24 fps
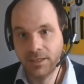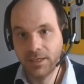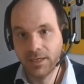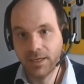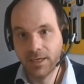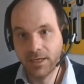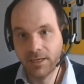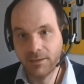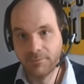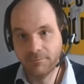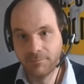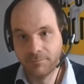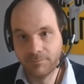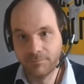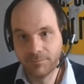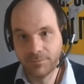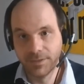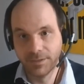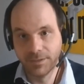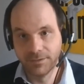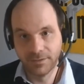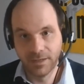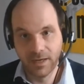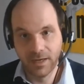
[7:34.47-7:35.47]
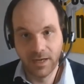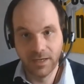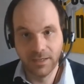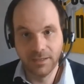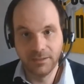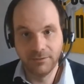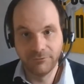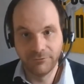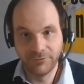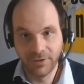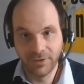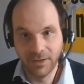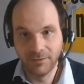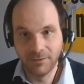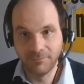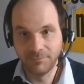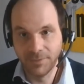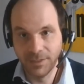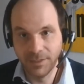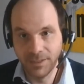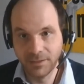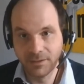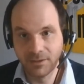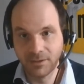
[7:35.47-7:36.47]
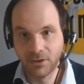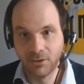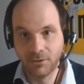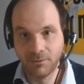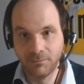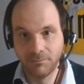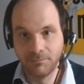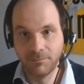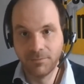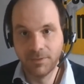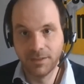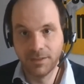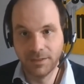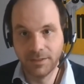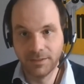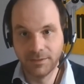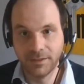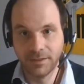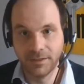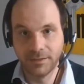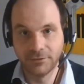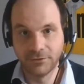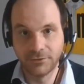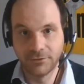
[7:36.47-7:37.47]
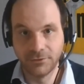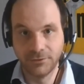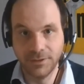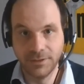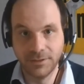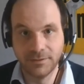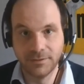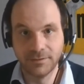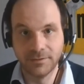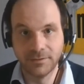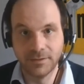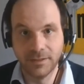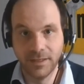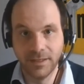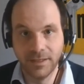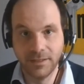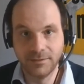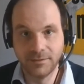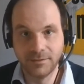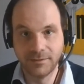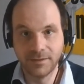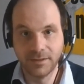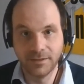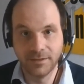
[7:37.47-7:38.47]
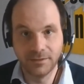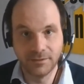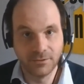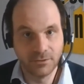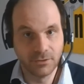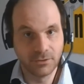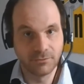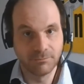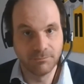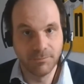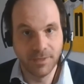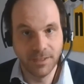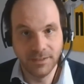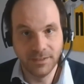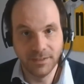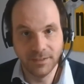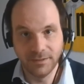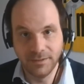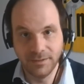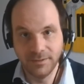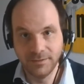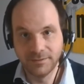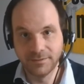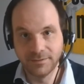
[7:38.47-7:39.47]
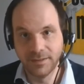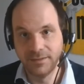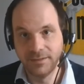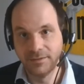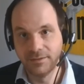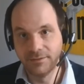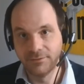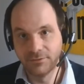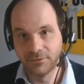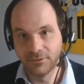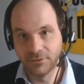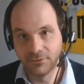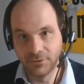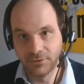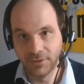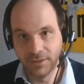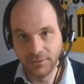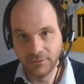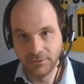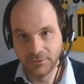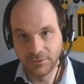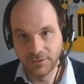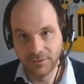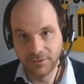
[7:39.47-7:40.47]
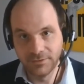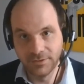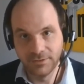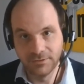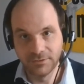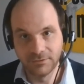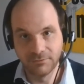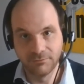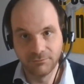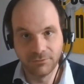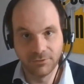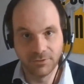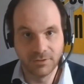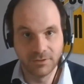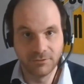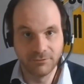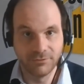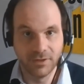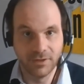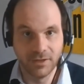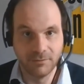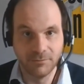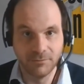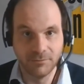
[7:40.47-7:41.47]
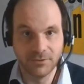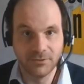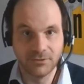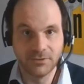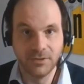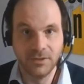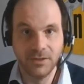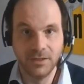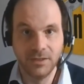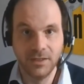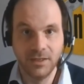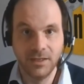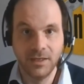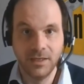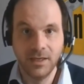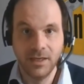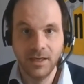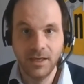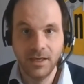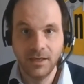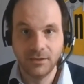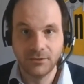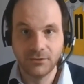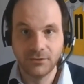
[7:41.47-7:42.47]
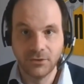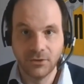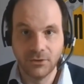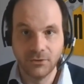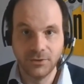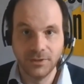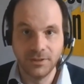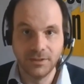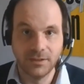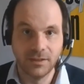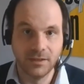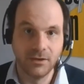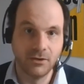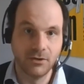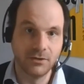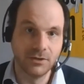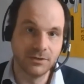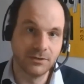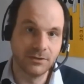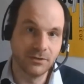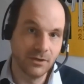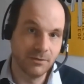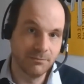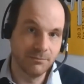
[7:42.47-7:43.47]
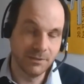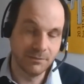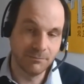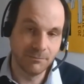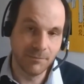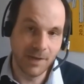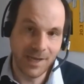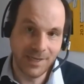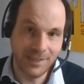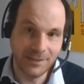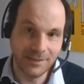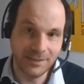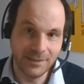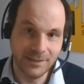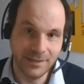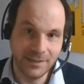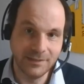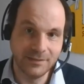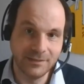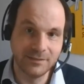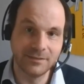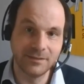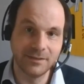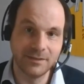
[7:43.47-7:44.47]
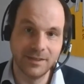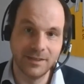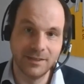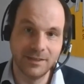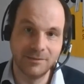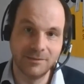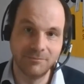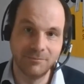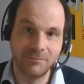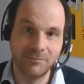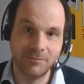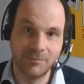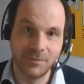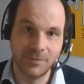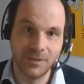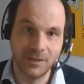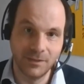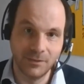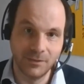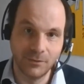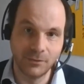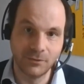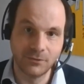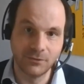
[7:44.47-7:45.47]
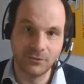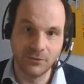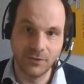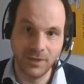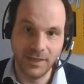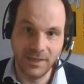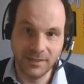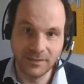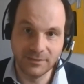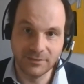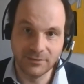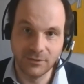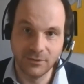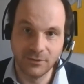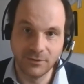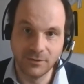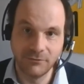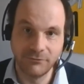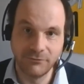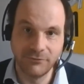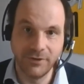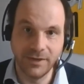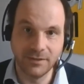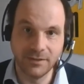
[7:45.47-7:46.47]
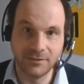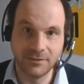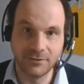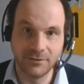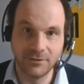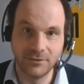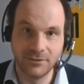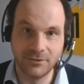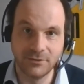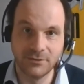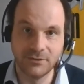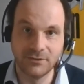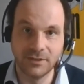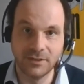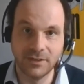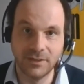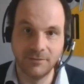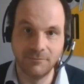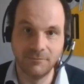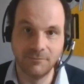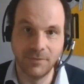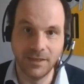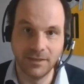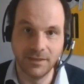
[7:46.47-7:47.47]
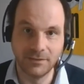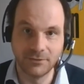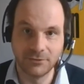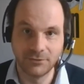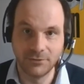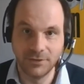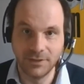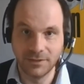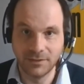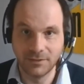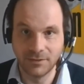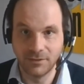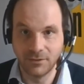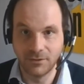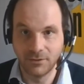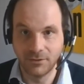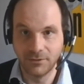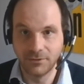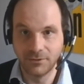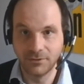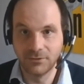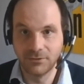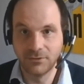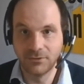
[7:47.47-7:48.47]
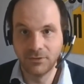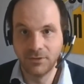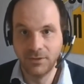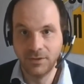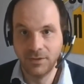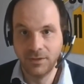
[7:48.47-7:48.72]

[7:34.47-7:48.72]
Um, there's a high farm income attached to it, and there are not many incentives to change the system for the farmers. So in the longer term, it might need um, also external factors um, like stricter laws.